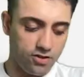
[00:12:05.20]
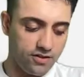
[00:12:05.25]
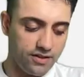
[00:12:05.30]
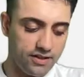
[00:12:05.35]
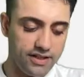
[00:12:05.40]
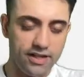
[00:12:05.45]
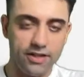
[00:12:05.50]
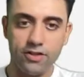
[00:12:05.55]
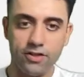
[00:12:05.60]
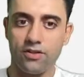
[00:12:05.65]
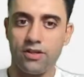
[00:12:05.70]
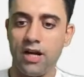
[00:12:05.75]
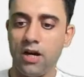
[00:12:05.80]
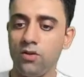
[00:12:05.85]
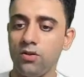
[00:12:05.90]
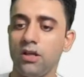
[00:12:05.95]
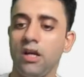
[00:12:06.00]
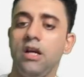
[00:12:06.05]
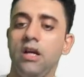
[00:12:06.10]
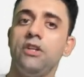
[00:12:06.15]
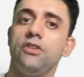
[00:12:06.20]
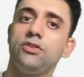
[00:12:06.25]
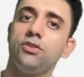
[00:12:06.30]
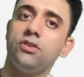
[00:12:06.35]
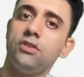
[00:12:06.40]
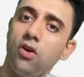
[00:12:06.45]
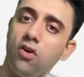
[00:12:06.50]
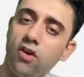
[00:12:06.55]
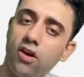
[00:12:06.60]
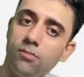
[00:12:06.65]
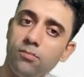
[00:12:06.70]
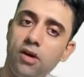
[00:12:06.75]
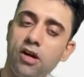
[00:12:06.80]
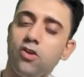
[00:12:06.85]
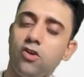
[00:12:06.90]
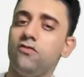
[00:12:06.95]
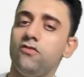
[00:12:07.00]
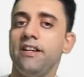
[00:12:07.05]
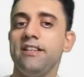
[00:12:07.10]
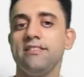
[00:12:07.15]
clear your doubt. So the hallmark
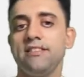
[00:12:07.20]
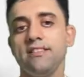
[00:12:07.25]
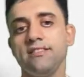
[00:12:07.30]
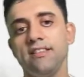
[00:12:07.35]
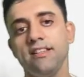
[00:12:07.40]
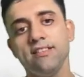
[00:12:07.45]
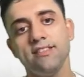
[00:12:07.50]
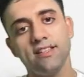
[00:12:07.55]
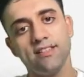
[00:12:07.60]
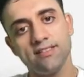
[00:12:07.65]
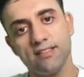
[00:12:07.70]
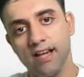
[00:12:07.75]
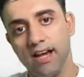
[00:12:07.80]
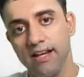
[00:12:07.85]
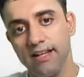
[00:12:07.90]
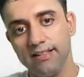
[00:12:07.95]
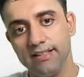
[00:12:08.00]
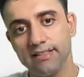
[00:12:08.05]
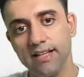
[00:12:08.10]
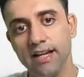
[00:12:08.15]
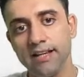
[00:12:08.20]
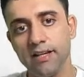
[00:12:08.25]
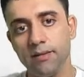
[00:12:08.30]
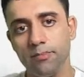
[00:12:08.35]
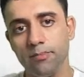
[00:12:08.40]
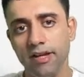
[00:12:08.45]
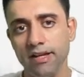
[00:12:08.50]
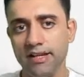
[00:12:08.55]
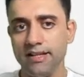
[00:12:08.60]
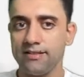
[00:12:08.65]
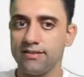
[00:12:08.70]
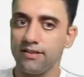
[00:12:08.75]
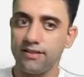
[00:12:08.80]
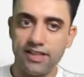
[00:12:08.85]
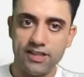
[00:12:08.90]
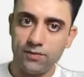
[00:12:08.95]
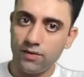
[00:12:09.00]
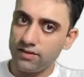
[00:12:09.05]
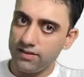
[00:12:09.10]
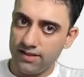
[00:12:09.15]
of NCC is a starry sky appearance.
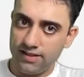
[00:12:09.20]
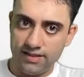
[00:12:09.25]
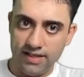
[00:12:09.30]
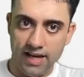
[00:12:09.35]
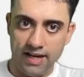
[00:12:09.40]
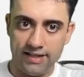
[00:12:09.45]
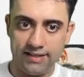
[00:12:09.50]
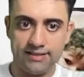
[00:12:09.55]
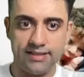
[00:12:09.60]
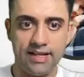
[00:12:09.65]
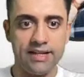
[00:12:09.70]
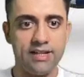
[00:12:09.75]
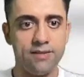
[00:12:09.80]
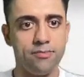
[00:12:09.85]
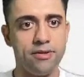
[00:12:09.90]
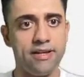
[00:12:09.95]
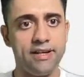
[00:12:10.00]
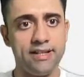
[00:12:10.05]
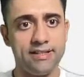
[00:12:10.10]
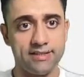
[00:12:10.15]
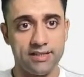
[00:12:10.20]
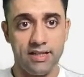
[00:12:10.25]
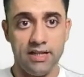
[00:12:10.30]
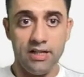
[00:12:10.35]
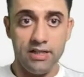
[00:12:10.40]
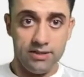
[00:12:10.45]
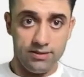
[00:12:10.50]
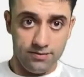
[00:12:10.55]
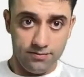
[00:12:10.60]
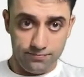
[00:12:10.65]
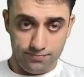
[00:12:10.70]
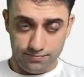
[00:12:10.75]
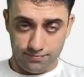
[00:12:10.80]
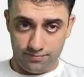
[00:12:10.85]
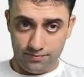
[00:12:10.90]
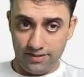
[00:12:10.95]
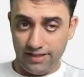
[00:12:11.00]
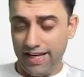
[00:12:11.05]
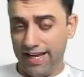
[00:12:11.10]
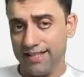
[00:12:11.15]
This was a starry sky appearance.
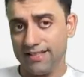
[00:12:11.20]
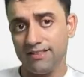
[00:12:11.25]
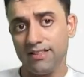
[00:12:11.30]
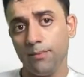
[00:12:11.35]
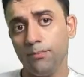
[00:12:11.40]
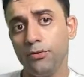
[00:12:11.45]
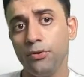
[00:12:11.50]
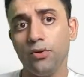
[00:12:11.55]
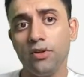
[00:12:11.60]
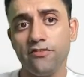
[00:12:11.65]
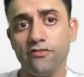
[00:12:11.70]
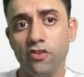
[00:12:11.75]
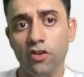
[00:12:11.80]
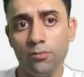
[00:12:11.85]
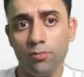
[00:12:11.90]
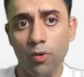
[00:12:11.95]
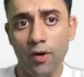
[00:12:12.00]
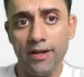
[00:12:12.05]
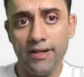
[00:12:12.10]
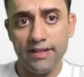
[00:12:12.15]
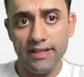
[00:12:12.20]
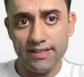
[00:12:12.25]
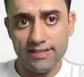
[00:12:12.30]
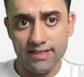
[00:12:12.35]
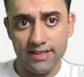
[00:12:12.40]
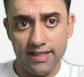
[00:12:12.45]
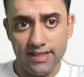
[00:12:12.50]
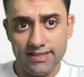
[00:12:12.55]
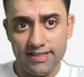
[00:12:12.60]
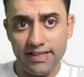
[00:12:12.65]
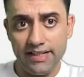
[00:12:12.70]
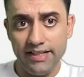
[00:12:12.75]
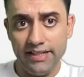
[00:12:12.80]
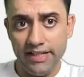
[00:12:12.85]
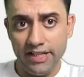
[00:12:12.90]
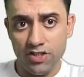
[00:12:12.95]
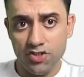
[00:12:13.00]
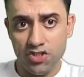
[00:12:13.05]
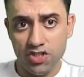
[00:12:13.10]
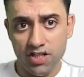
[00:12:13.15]
Yes, the beautiful point is it's a
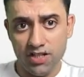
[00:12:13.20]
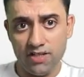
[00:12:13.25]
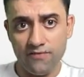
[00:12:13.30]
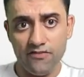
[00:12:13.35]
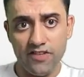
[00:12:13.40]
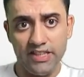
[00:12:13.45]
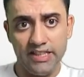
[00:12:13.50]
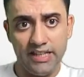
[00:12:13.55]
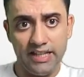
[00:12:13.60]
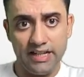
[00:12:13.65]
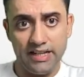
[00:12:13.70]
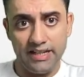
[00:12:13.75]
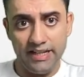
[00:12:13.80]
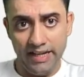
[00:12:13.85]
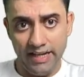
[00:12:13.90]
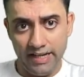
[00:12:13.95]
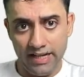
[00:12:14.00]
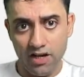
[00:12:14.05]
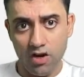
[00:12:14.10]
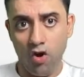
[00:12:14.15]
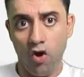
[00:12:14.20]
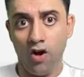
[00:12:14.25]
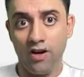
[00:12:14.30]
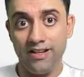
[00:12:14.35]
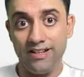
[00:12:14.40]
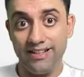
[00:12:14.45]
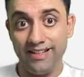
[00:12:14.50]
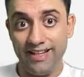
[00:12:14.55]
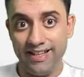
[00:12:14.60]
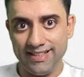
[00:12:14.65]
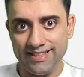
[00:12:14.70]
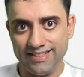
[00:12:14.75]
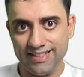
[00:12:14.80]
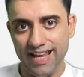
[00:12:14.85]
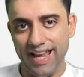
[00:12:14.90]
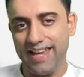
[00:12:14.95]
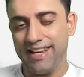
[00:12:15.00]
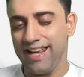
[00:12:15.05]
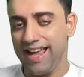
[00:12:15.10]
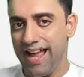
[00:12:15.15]
lesion with a ring or disc
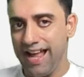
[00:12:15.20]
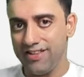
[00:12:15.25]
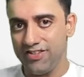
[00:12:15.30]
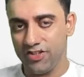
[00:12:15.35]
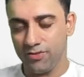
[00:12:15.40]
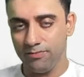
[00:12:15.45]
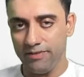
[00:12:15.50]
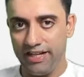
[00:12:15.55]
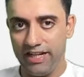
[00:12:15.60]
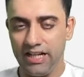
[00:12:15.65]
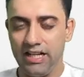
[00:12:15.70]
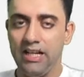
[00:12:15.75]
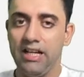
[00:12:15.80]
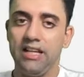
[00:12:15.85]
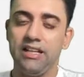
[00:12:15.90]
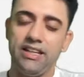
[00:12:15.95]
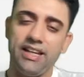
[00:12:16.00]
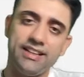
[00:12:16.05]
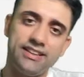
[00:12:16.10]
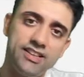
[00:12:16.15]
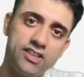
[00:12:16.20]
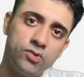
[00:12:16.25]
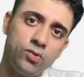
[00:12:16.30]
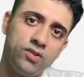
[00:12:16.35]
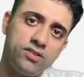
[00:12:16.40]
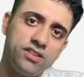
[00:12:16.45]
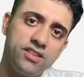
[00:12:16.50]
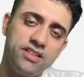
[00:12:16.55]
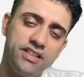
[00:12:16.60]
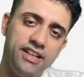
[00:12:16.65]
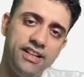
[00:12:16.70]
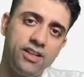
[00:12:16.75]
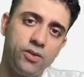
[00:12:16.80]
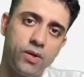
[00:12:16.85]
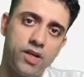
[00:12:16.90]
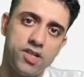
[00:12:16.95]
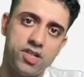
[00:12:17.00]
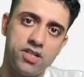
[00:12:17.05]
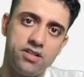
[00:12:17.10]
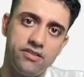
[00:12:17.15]
enhancement. Like this was a neat
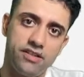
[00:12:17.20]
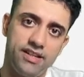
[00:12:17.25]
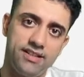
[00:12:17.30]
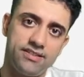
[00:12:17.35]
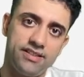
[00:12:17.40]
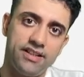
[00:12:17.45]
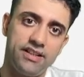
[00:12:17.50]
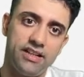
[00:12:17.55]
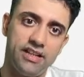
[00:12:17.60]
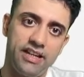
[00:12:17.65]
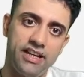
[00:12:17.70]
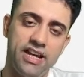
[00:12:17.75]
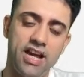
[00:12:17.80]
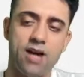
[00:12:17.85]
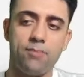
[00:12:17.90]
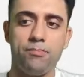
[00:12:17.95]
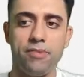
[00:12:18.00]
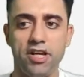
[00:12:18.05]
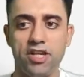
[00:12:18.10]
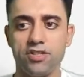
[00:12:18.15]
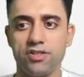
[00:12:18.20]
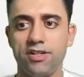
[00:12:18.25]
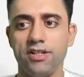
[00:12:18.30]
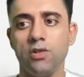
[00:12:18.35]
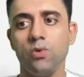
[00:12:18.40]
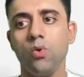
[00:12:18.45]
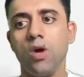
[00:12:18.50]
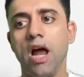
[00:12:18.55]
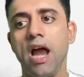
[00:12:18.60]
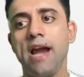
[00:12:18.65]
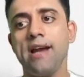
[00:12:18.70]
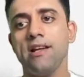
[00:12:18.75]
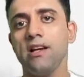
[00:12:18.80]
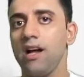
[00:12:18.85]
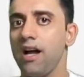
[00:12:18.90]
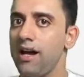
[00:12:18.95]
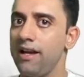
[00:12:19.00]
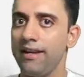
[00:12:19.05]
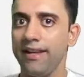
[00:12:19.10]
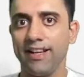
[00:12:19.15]
question recently. A patient who had an
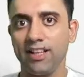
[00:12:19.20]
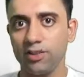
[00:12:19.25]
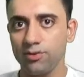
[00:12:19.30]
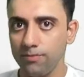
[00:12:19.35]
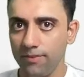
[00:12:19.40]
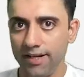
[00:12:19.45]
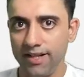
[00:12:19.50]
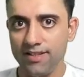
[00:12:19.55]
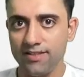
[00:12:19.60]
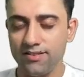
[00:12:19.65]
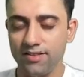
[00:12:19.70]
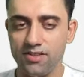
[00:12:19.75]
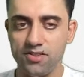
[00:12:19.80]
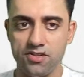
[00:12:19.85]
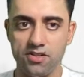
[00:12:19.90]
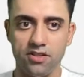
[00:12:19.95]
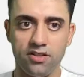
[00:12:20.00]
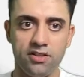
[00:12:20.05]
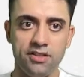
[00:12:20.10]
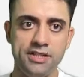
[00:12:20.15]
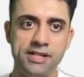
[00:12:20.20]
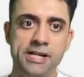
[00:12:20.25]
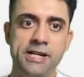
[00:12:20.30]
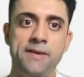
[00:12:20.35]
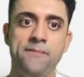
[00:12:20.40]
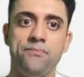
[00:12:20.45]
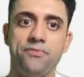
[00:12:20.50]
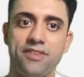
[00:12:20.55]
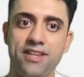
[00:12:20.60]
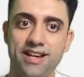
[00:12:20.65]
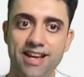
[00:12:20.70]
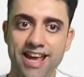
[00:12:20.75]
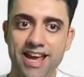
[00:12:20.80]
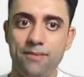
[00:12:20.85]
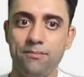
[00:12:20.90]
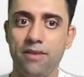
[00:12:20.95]
unexplained seizure, it